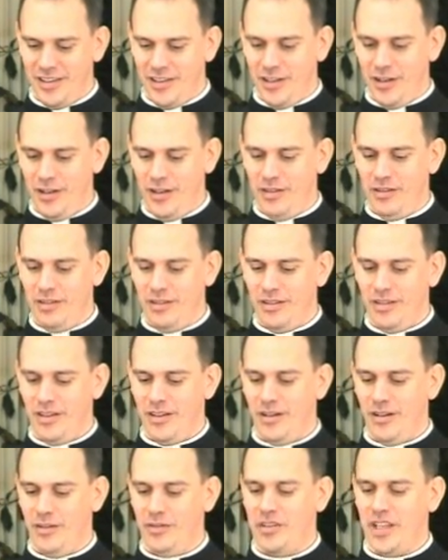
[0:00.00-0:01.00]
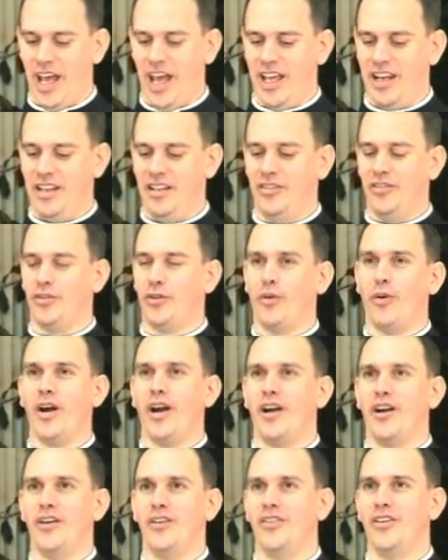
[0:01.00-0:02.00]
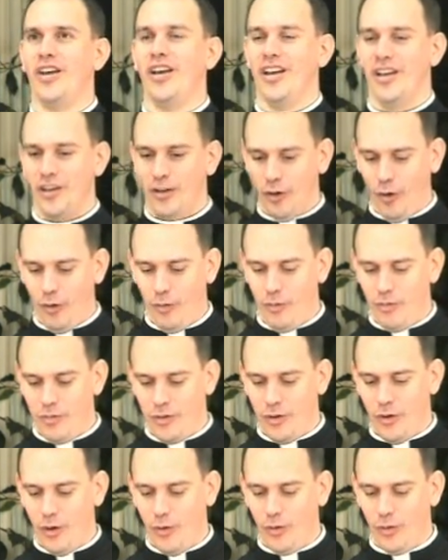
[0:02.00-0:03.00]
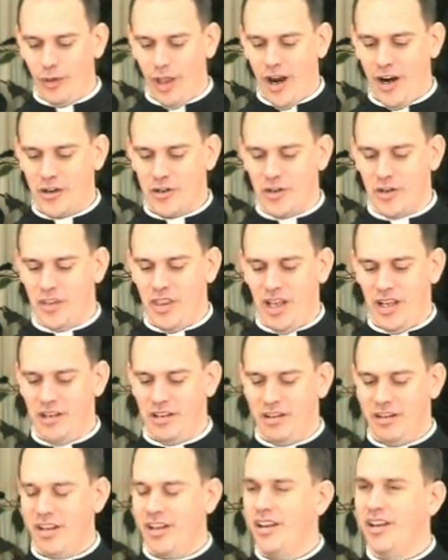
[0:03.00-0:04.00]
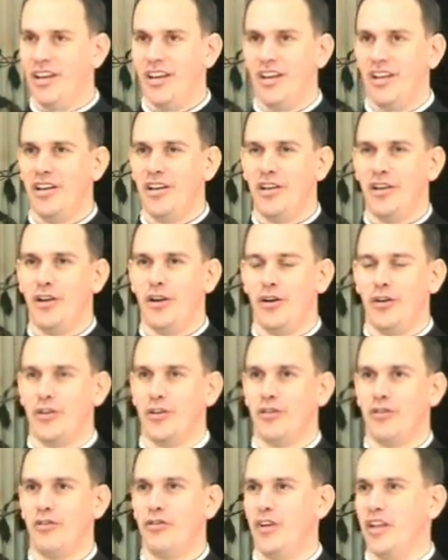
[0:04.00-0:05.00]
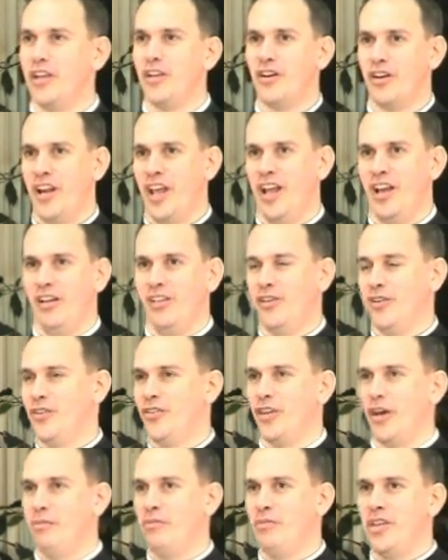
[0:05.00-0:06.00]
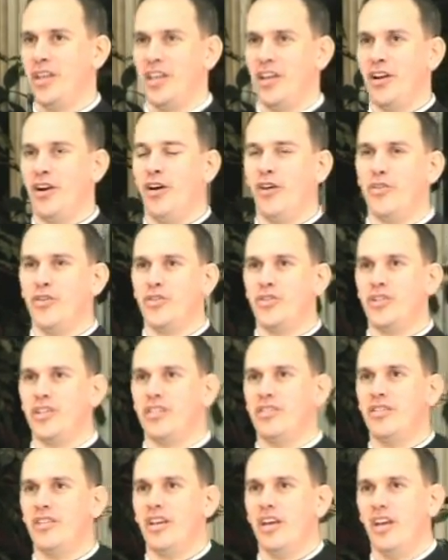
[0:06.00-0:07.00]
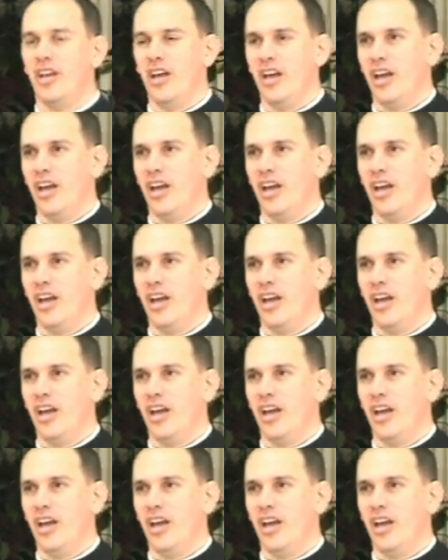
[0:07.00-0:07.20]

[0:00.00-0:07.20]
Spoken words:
little tiny squares, no larger than, your fingernail or something. It's just,